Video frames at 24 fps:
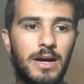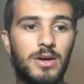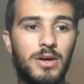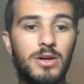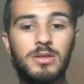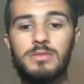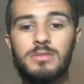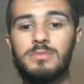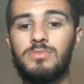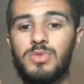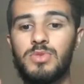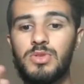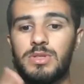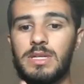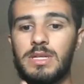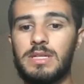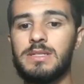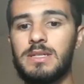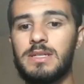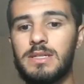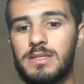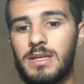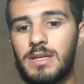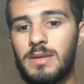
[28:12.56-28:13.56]
good, you
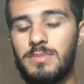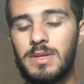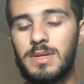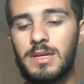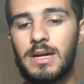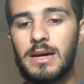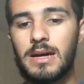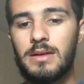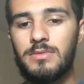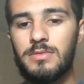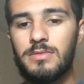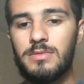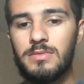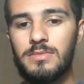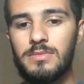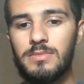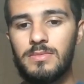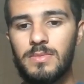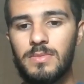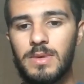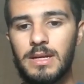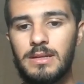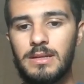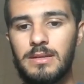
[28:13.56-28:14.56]
tested something out,
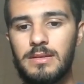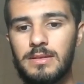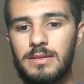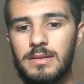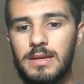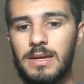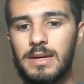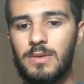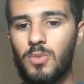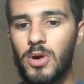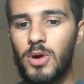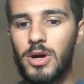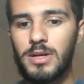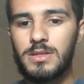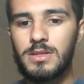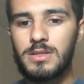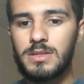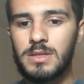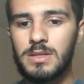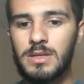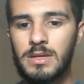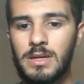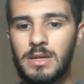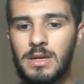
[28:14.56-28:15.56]
right? It
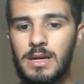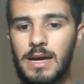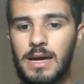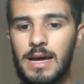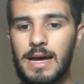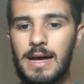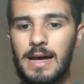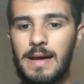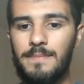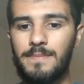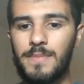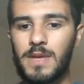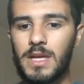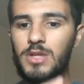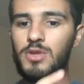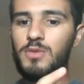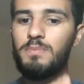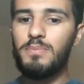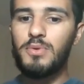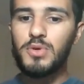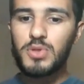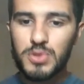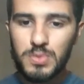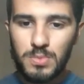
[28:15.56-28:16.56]
worked. Can
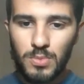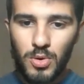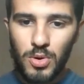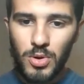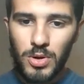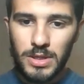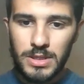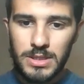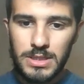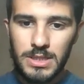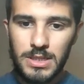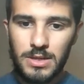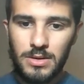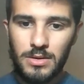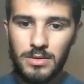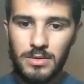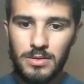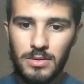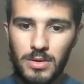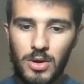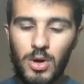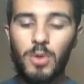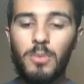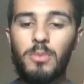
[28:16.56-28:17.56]
you push more here
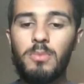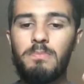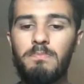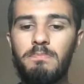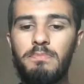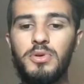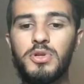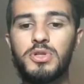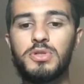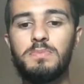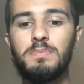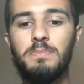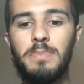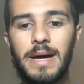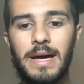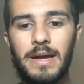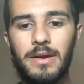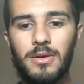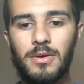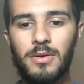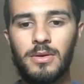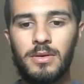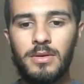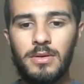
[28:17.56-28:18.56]
or push
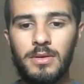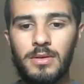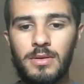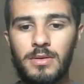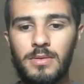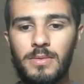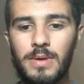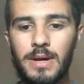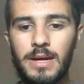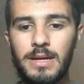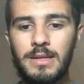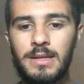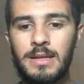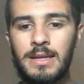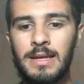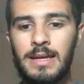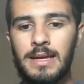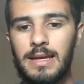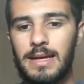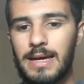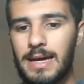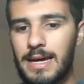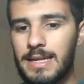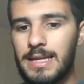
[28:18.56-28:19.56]
better, right?
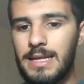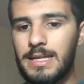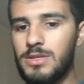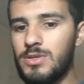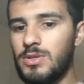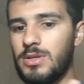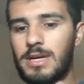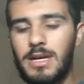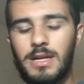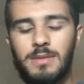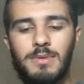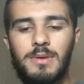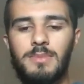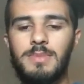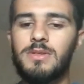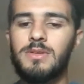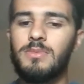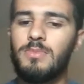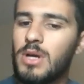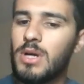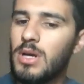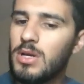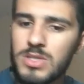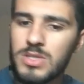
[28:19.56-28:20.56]
And then you get maybe
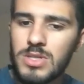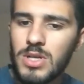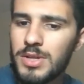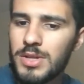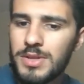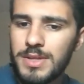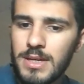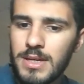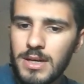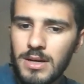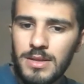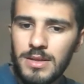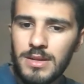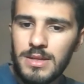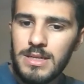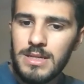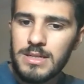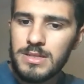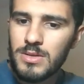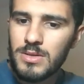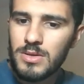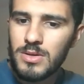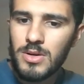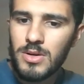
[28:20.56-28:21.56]
some consulting on
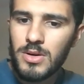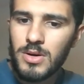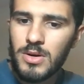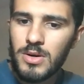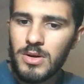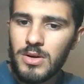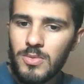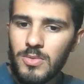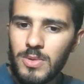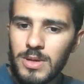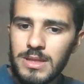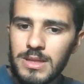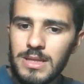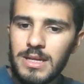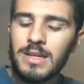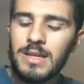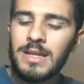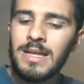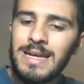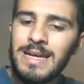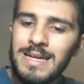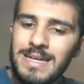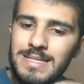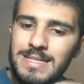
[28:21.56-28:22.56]
this or
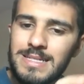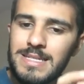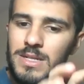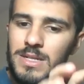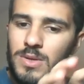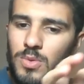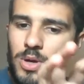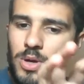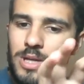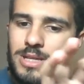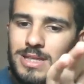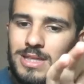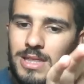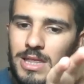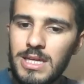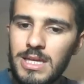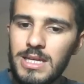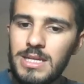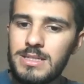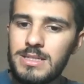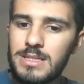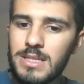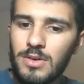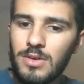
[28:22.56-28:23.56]
whatnot. See what
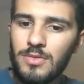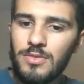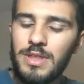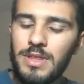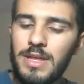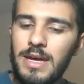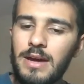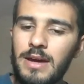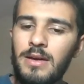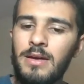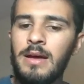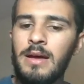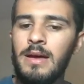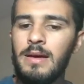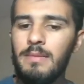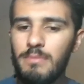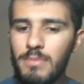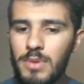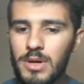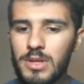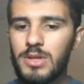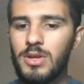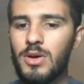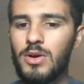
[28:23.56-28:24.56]
leads over there,
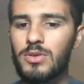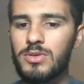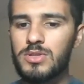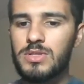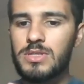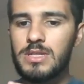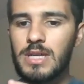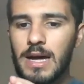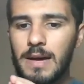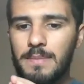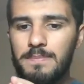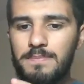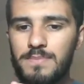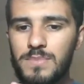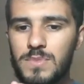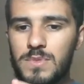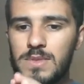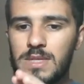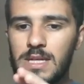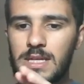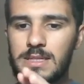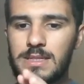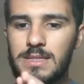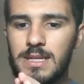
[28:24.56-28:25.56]
but don't stop
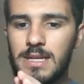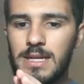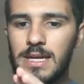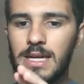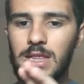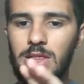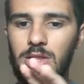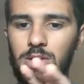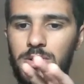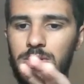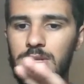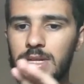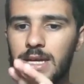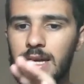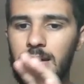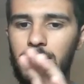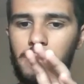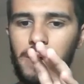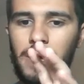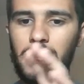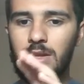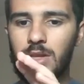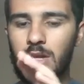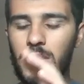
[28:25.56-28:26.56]
testing and learning
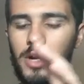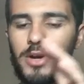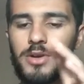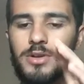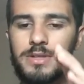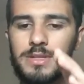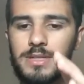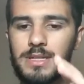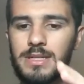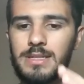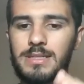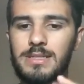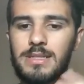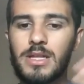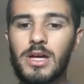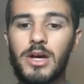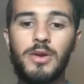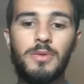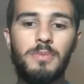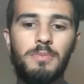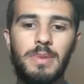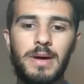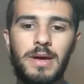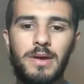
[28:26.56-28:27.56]
about other things and
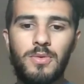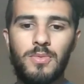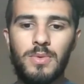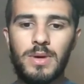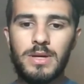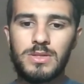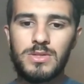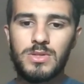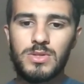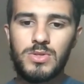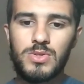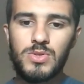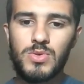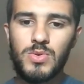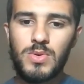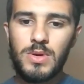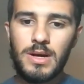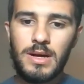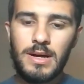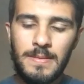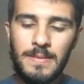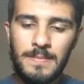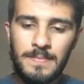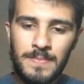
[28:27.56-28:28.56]
other better way to
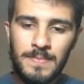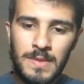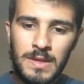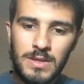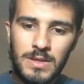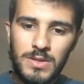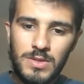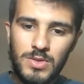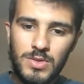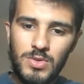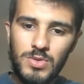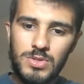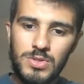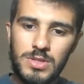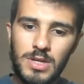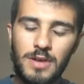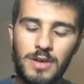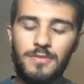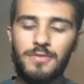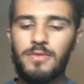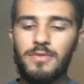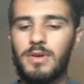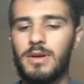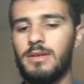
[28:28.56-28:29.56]
do
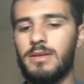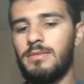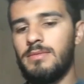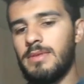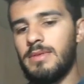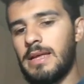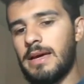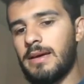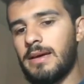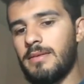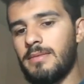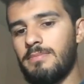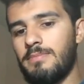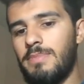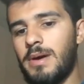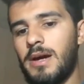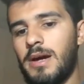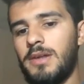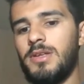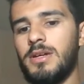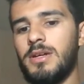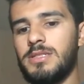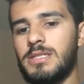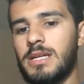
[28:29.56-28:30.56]
stuff. Like
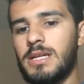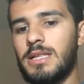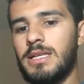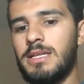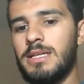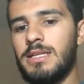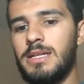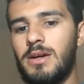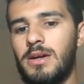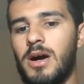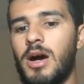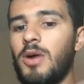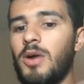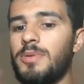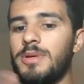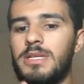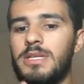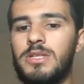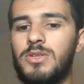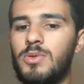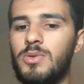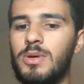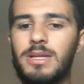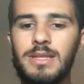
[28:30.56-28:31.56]
paradoxically, they're
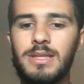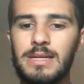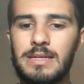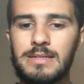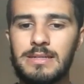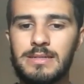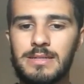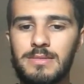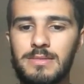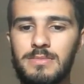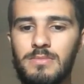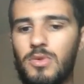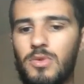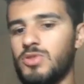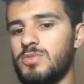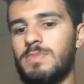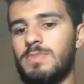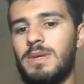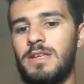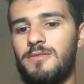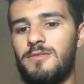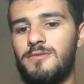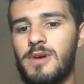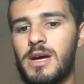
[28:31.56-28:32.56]
already doing this.
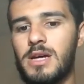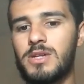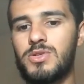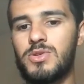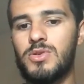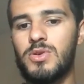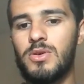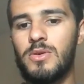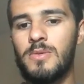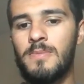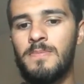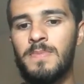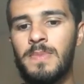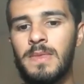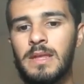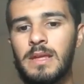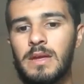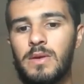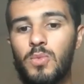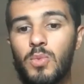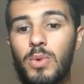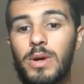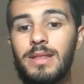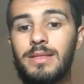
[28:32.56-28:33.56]
Most manufacturer
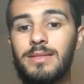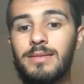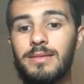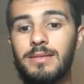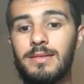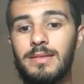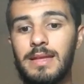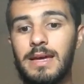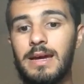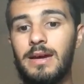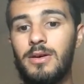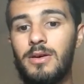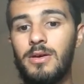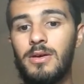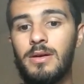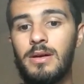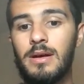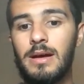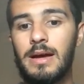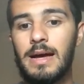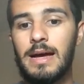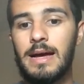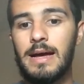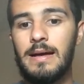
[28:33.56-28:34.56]
with
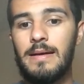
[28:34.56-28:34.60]
their